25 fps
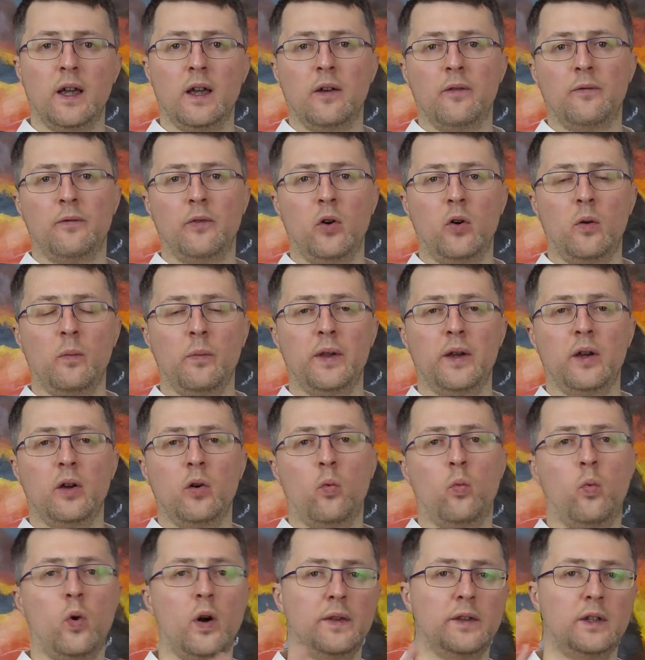from the
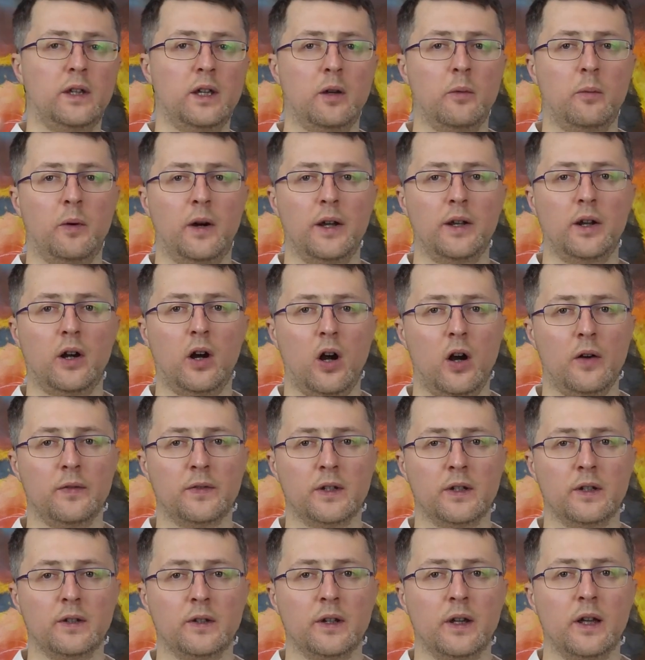1 gigabyte
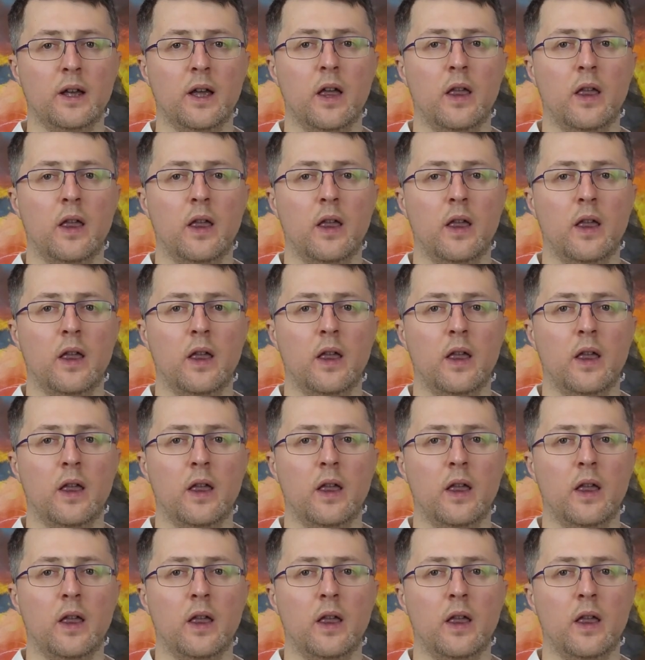offset,